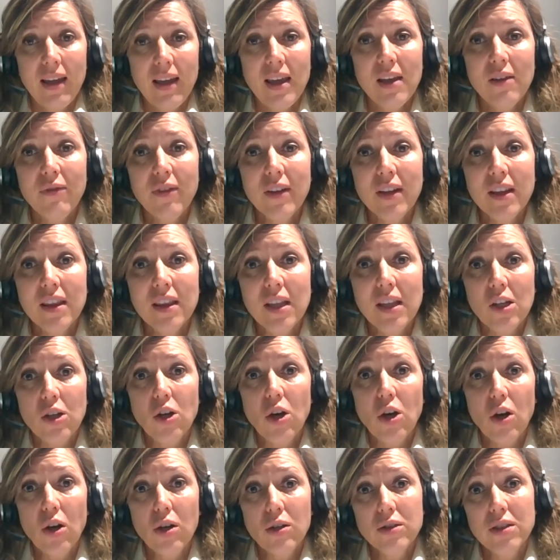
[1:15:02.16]
Even the
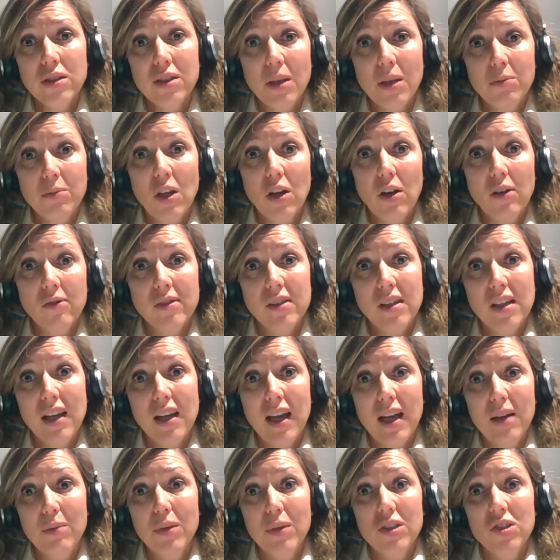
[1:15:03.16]
concept of
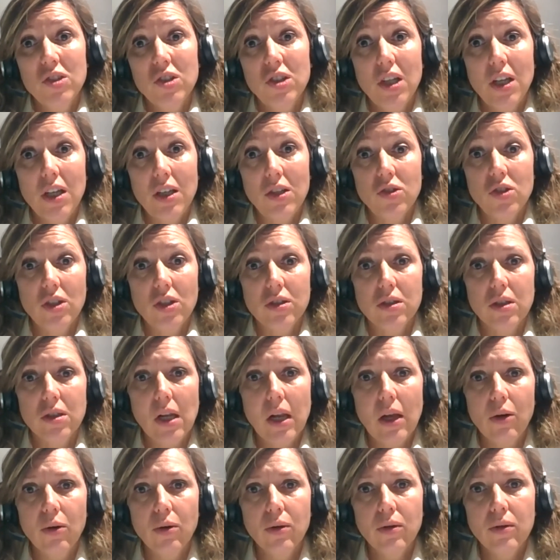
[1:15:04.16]
climate change is
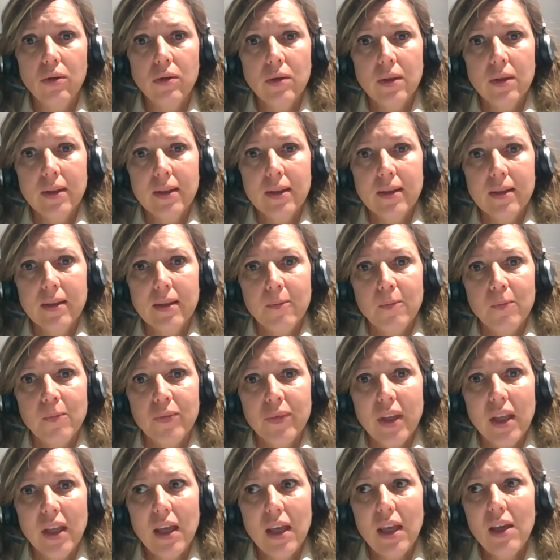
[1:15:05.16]
low.
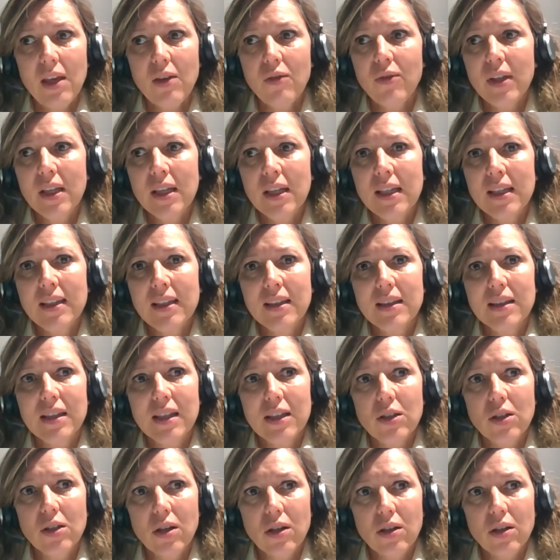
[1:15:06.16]
Even
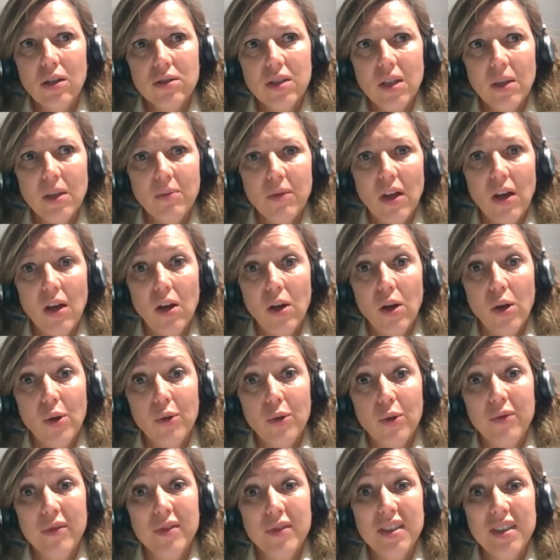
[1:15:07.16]
the concept
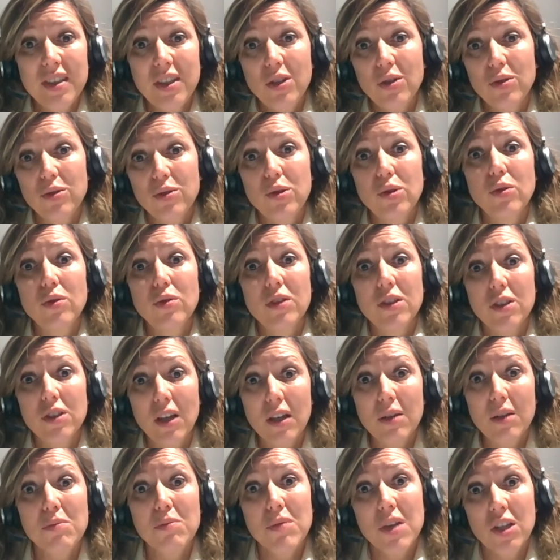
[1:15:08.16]
of CO2
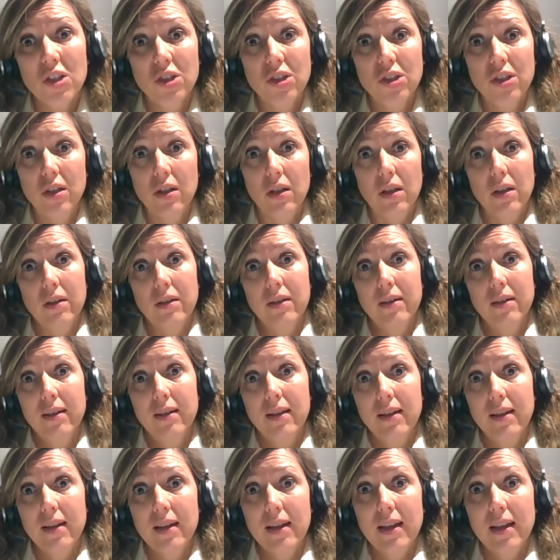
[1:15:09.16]
emission
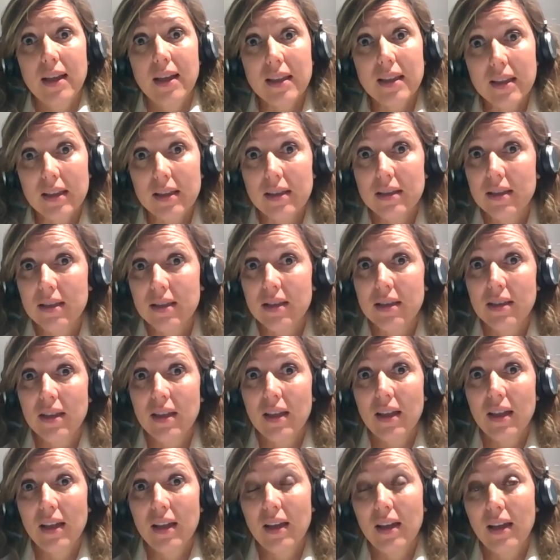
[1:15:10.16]
is